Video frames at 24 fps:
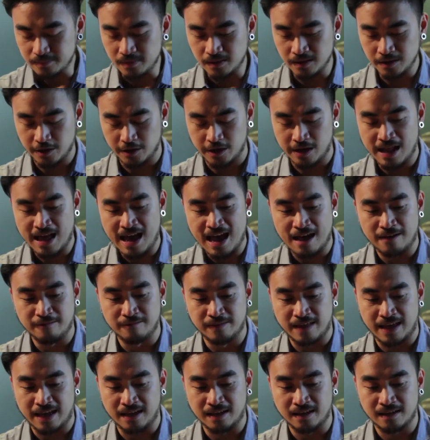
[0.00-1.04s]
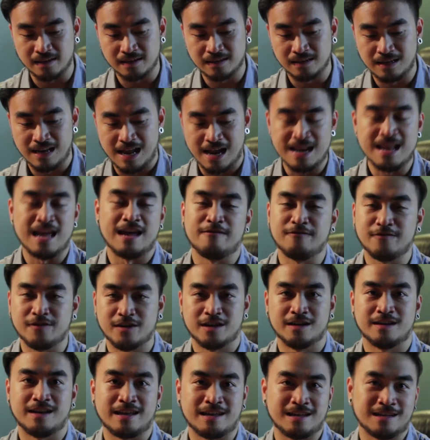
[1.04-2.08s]
you're gonna have like Lana, if you're
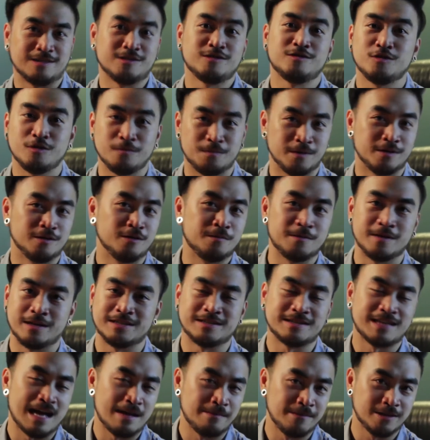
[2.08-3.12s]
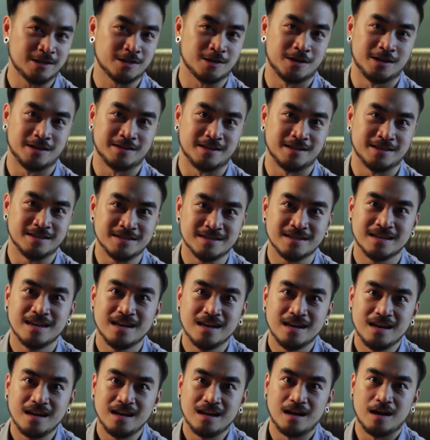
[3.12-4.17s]
like a super duper established artist,
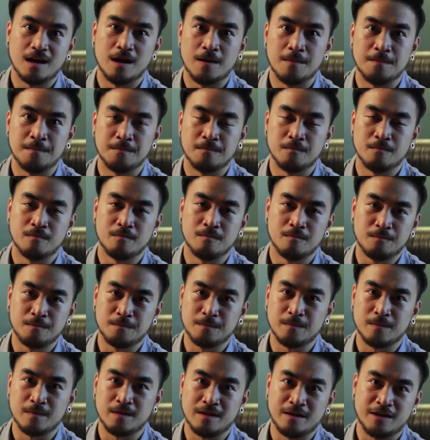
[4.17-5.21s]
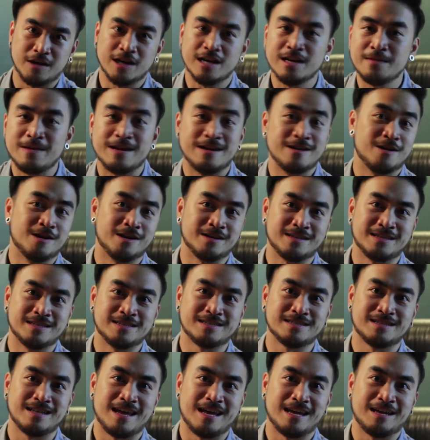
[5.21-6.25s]
um, you're gonna be an
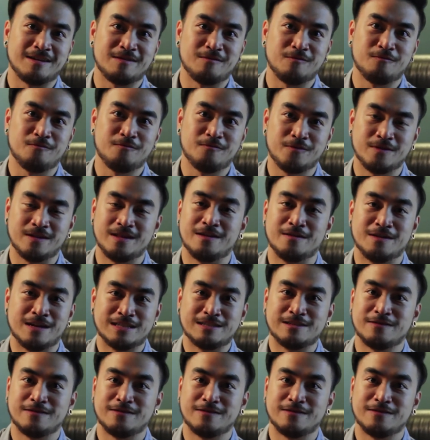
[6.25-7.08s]
artist like for the rest